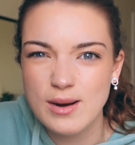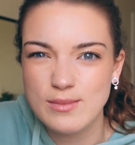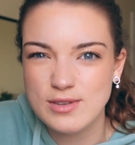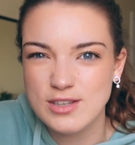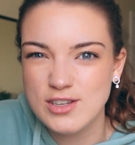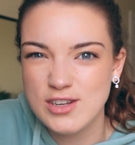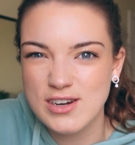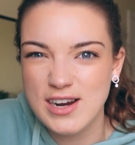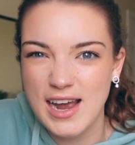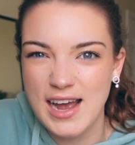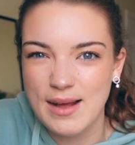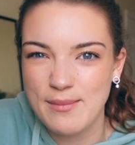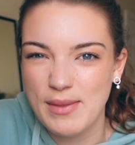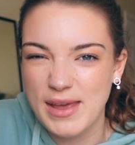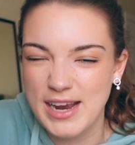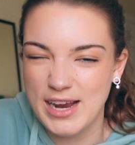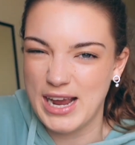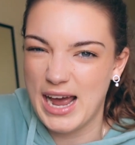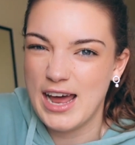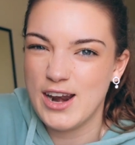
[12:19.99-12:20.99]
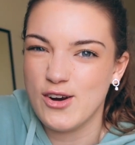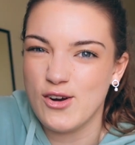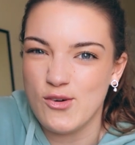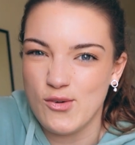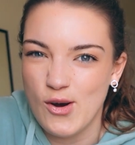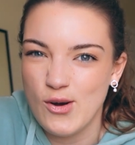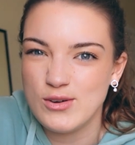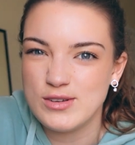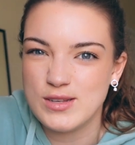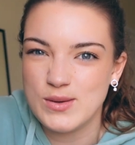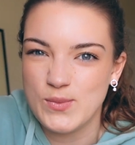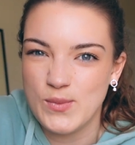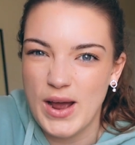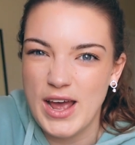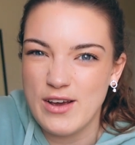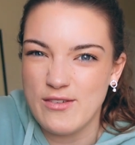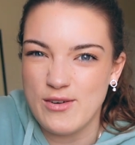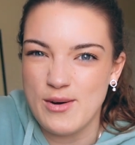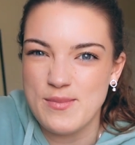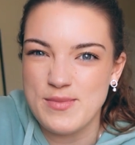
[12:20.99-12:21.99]
I'm still, I'm like kind of gross and
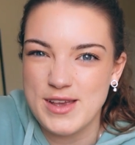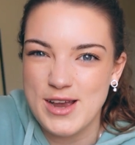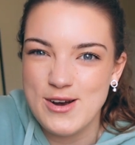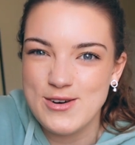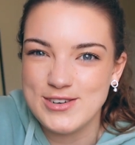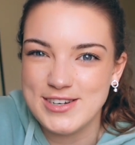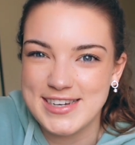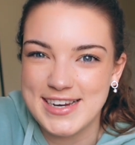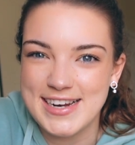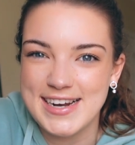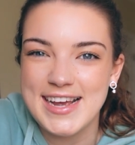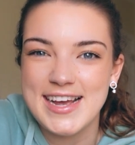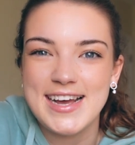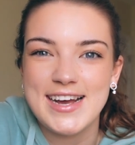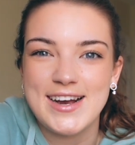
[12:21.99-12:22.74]
wet from the ocean.